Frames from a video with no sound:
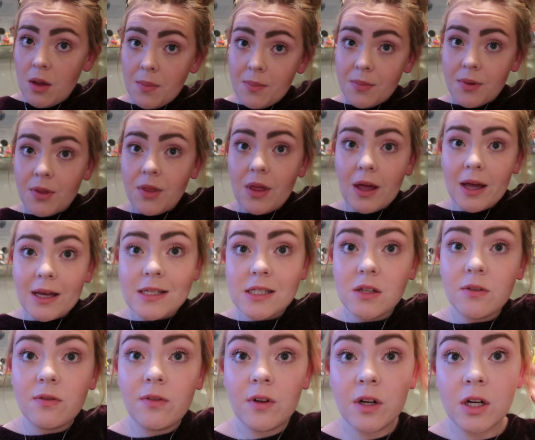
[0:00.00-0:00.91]
but that is
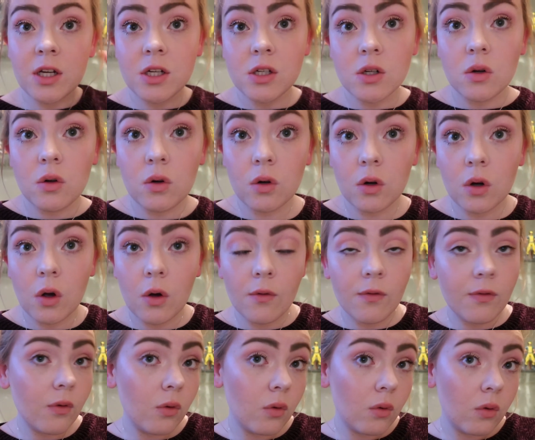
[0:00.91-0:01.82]
the finished look
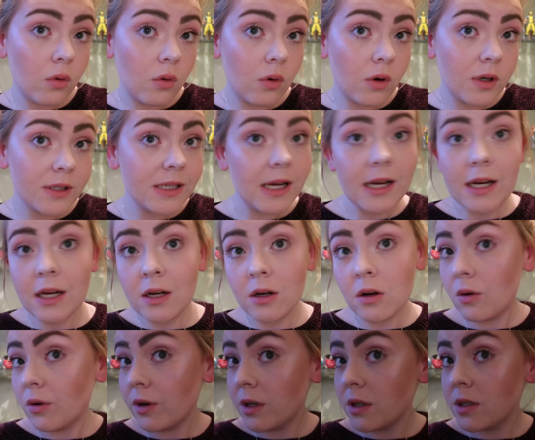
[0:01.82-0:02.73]
for date
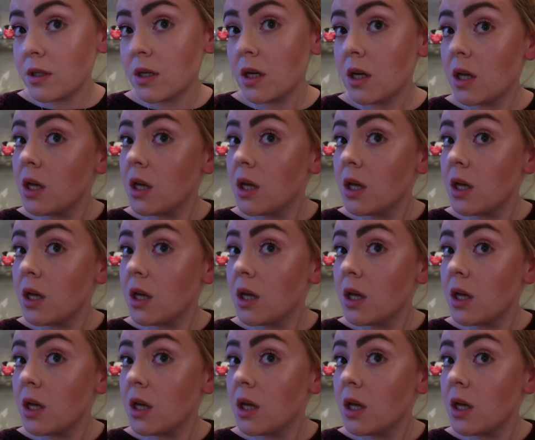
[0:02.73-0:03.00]
night.